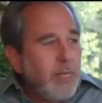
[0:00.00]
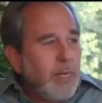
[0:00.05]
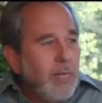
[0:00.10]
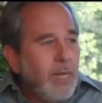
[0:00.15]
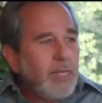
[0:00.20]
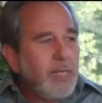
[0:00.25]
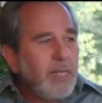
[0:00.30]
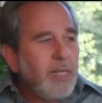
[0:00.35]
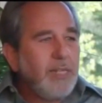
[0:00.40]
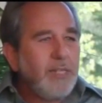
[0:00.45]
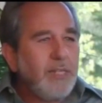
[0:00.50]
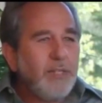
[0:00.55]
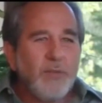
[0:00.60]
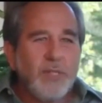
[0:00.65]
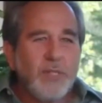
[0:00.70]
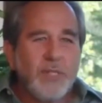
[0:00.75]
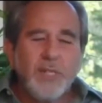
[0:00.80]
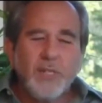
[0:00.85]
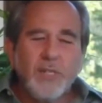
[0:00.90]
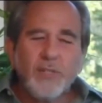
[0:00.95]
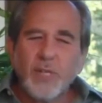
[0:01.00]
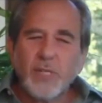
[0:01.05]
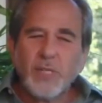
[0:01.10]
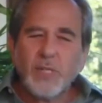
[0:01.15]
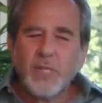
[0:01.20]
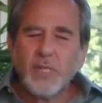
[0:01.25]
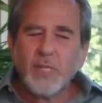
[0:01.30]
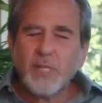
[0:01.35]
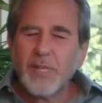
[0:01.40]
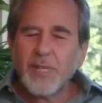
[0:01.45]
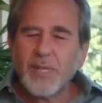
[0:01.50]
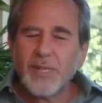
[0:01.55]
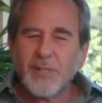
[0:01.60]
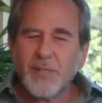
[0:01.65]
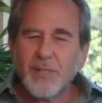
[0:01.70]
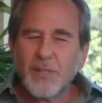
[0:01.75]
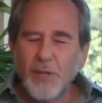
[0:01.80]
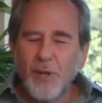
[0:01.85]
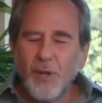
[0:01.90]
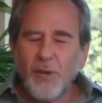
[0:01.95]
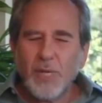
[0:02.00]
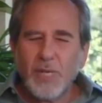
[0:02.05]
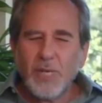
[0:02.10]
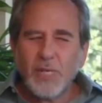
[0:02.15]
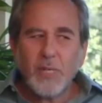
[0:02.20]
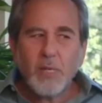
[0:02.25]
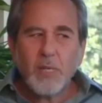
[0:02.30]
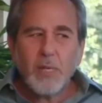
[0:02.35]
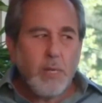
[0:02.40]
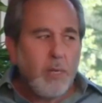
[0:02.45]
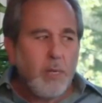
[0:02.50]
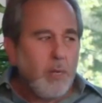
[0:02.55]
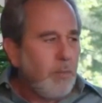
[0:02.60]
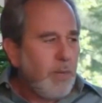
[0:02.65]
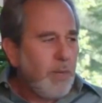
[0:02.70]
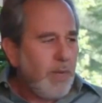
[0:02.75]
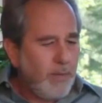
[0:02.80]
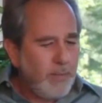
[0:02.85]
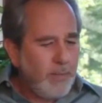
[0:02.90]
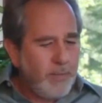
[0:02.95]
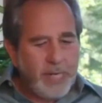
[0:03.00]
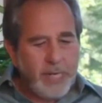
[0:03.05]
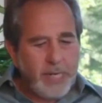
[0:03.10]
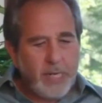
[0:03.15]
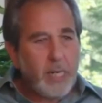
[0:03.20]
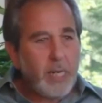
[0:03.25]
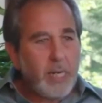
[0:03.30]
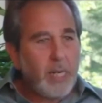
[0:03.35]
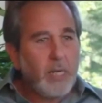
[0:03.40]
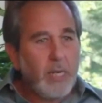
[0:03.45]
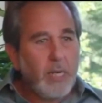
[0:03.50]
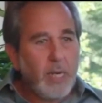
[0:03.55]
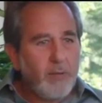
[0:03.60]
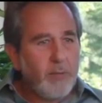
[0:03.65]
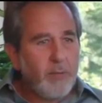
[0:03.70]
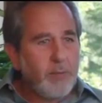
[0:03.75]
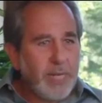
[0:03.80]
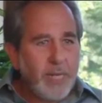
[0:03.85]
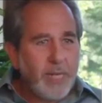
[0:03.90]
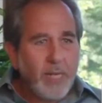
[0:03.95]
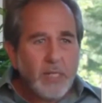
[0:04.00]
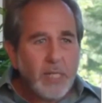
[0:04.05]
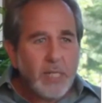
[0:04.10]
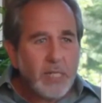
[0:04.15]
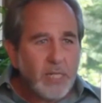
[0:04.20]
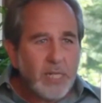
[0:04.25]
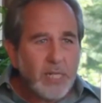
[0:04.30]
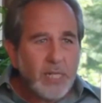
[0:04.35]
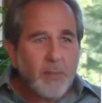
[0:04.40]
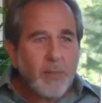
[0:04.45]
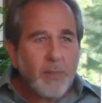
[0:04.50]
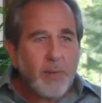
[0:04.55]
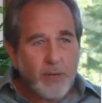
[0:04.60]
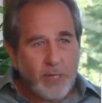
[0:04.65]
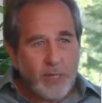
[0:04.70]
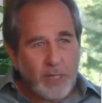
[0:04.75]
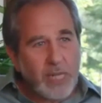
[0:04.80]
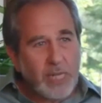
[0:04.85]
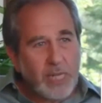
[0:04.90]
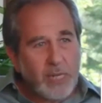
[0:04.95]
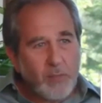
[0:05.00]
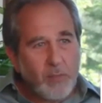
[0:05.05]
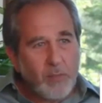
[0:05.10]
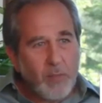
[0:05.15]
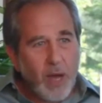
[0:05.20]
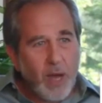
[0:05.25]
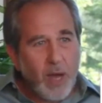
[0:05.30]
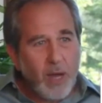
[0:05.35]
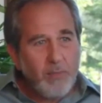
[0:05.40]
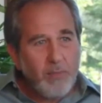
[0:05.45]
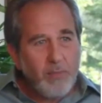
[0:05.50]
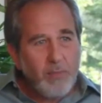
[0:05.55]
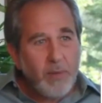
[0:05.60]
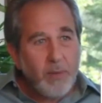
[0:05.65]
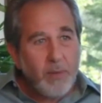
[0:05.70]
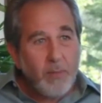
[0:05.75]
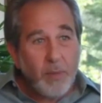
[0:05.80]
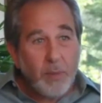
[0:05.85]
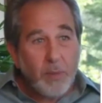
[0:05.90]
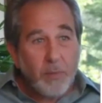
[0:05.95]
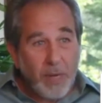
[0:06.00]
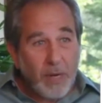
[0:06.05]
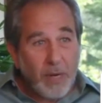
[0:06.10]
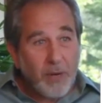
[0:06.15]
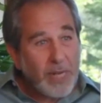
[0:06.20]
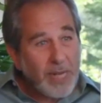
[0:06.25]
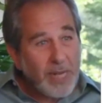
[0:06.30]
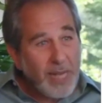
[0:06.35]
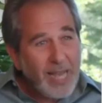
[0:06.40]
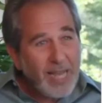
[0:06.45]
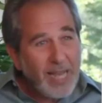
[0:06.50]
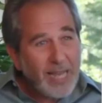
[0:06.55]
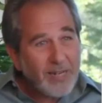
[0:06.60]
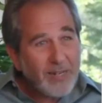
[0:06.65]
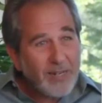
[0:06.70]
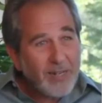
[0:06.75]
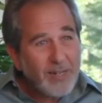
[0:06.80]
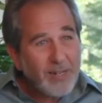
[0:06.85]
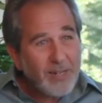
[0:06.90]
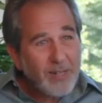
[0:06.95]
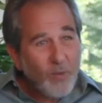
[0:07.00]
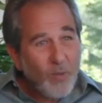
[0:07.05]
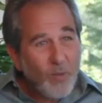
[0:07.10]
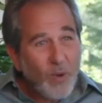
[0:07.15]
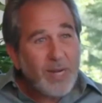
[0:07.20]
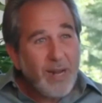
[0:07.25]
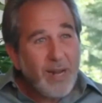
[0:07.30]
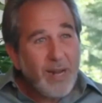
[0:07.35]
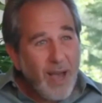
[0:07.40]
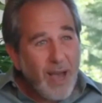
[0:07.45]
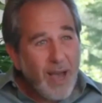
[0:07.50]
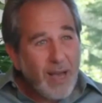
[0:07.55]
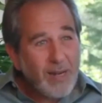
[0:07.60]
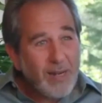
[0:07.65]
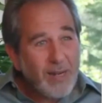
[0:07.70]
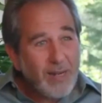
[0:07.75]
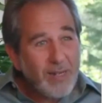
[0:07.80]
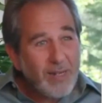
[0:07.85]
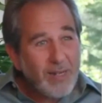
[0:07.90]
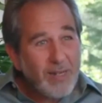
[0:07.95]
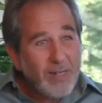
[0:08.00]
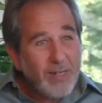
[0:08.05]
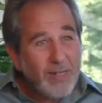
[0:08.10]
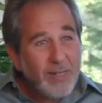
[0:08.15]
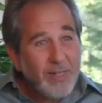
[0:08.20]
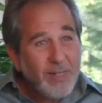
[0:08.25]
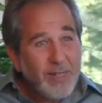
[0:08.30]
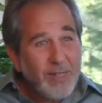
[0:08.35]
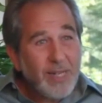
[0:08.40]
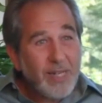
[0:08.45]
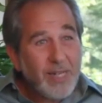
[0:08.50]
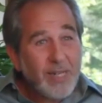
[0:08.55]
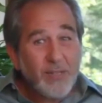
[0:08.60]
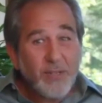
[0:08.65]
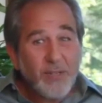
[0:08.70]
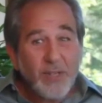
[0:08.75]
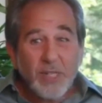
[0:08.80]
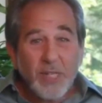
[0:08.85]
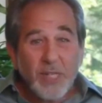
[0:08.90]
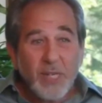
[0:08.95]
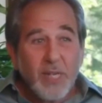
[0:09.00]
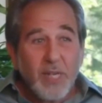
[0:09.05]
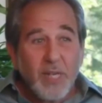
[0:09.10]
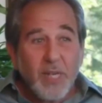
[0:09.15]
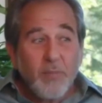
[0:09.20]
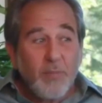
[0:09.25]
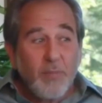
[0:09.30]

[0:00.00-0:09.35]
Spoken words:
And the issue is interesting, is like the joke is, everybody else can see that Mary's like her mom, but Mary can't. Why not? And the answer is,